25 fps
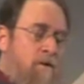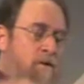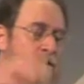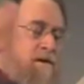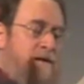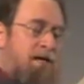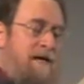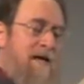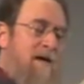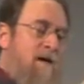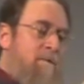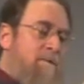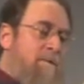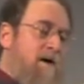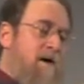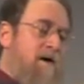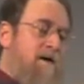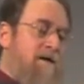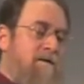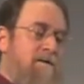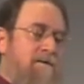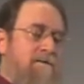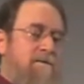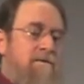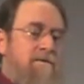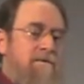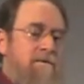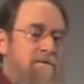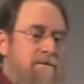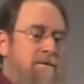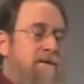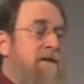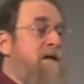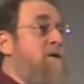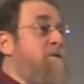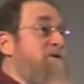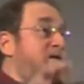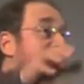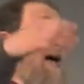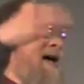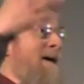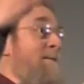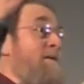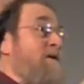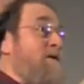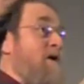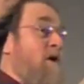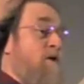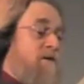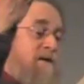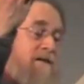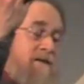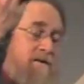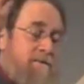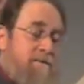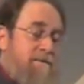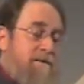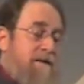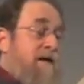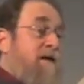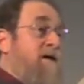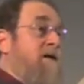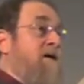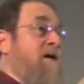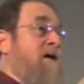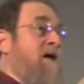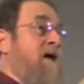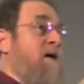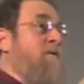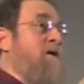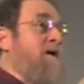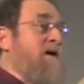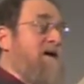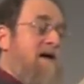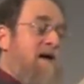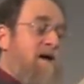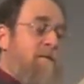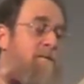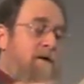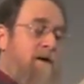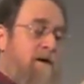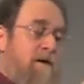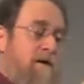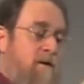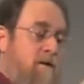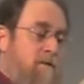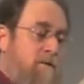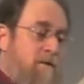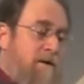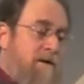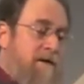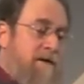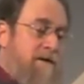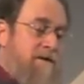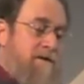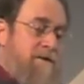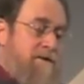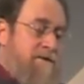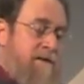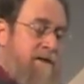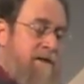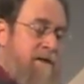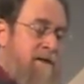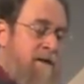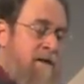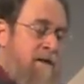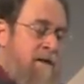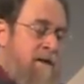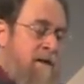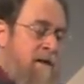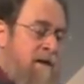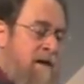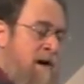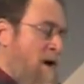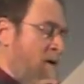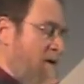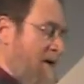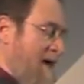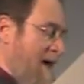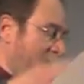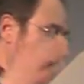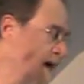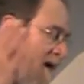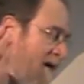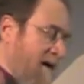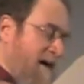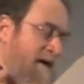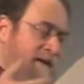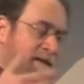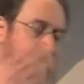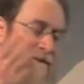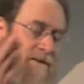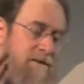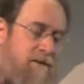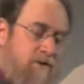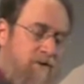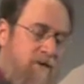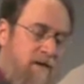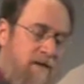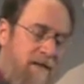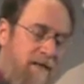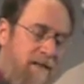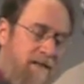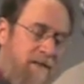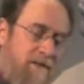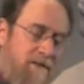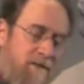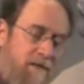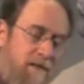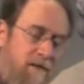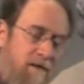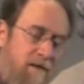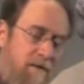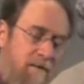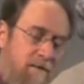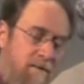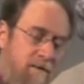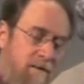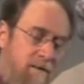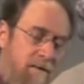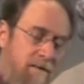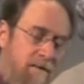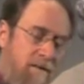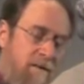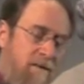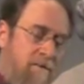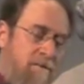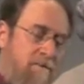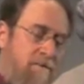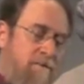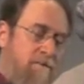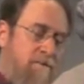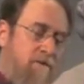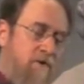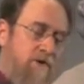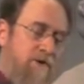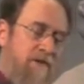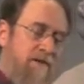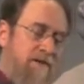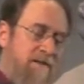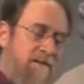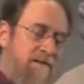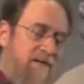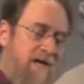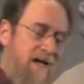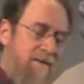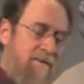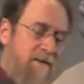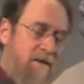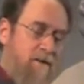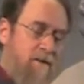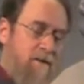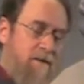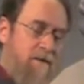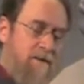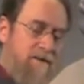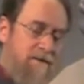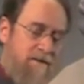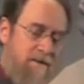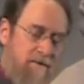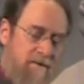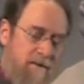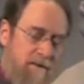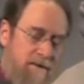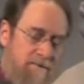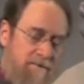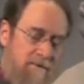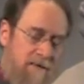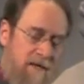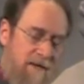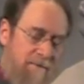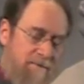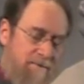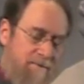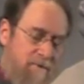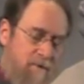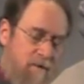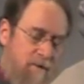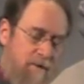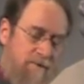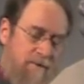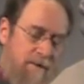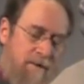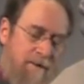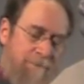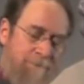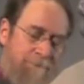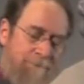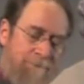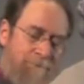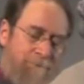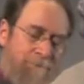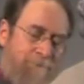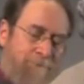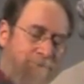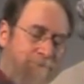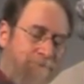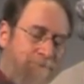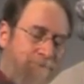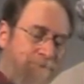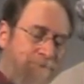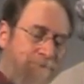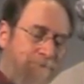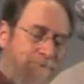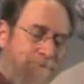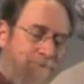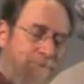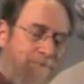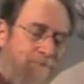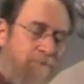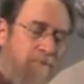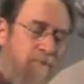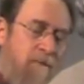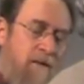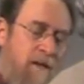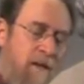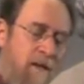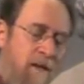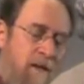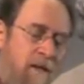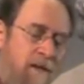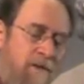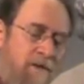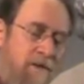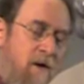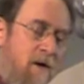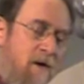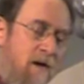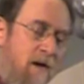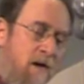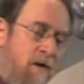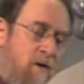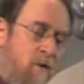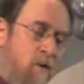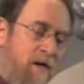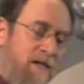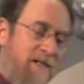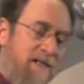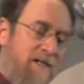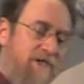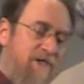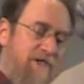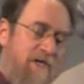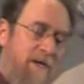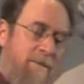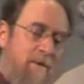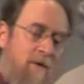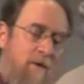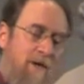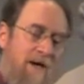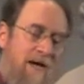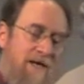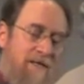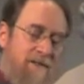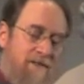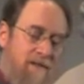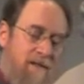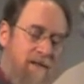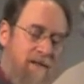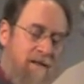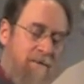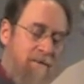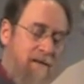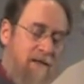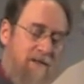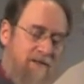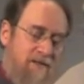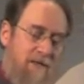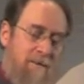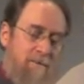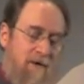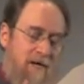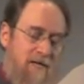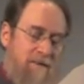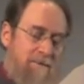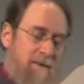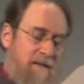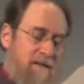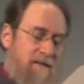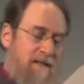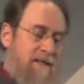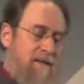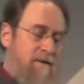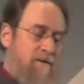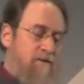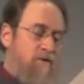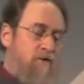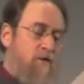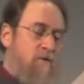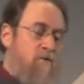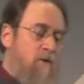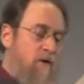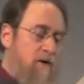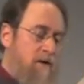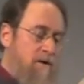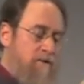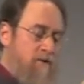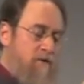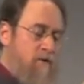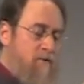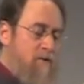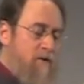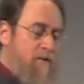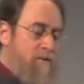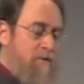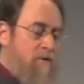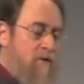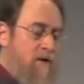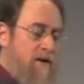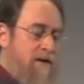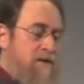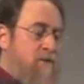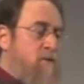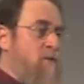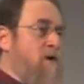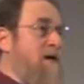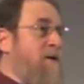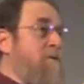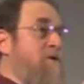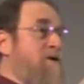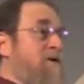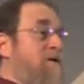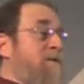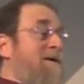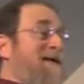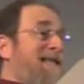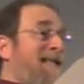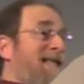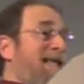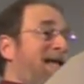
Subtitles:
order to help our, it's the Hamiltonian thing. How are we going to help our homegrown industry? Okay, I need to truncate this. I know I'm pushing the time here. I wanted to leave time for, so I'll quickly summarize, not summarize, but hit two more points. One, I want to talk about